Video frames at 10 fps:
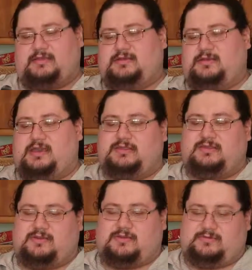Okay,
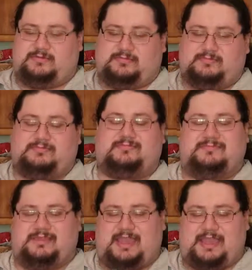so
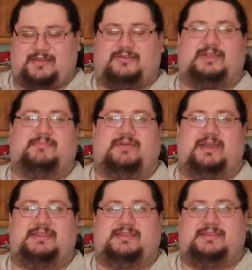the handle
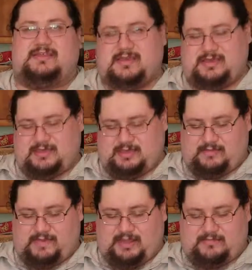separates on
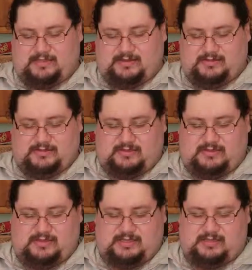the bottom here, so
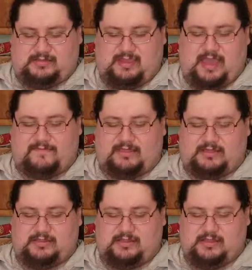you can have
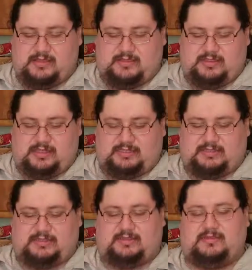a
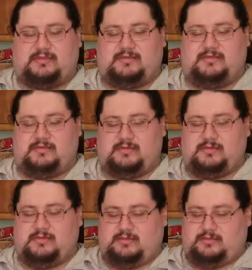nice
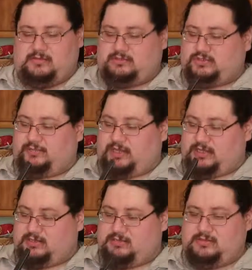little
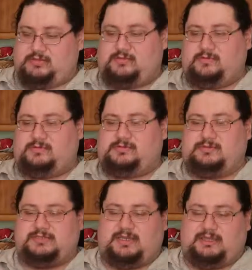tripod.
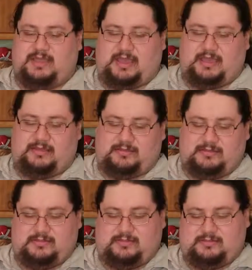Goes like that.
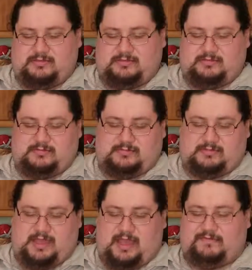
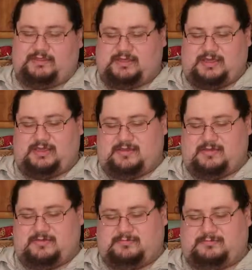Obviously,
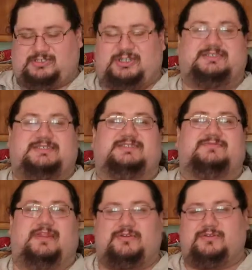you adjust it to
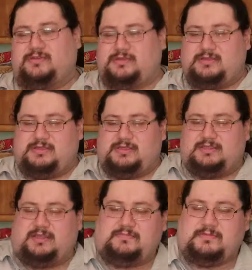whatever
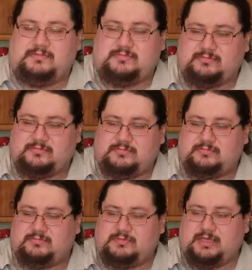setup, and
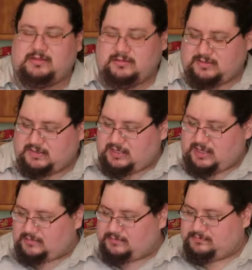it kind of looks like
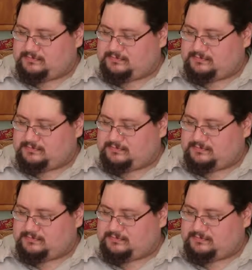that.